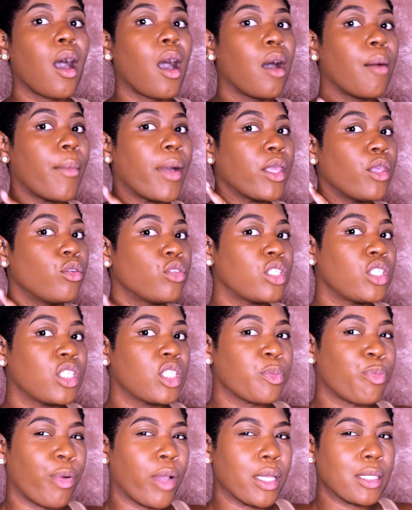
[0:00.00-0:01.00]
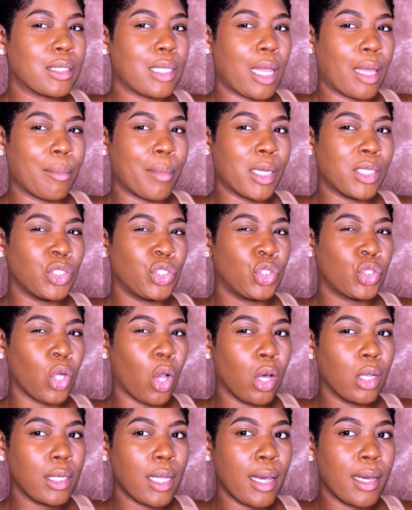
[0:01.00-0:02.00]
I usually just bring it to like my
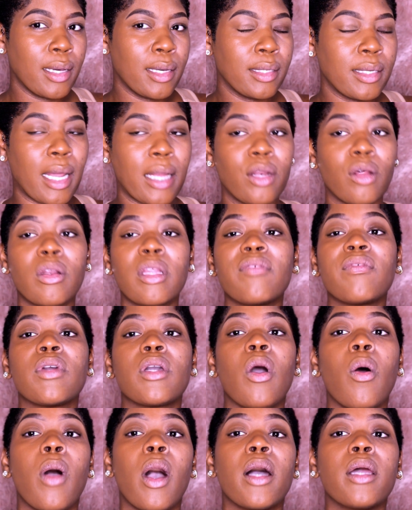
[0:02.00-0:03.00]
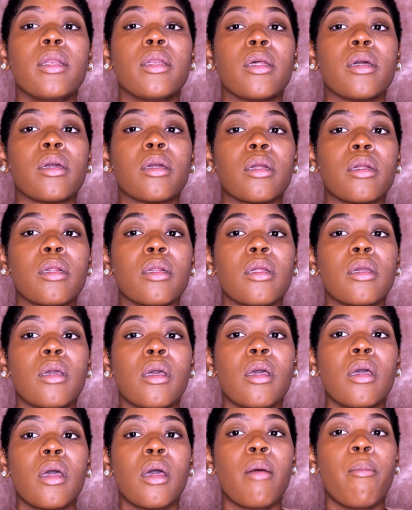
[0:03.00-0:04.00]
jawline. I don't even go under
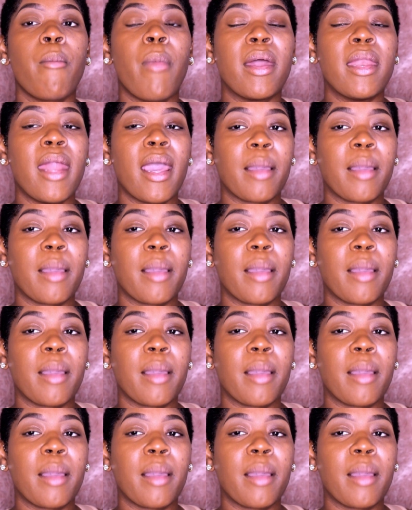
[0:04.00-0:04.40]
my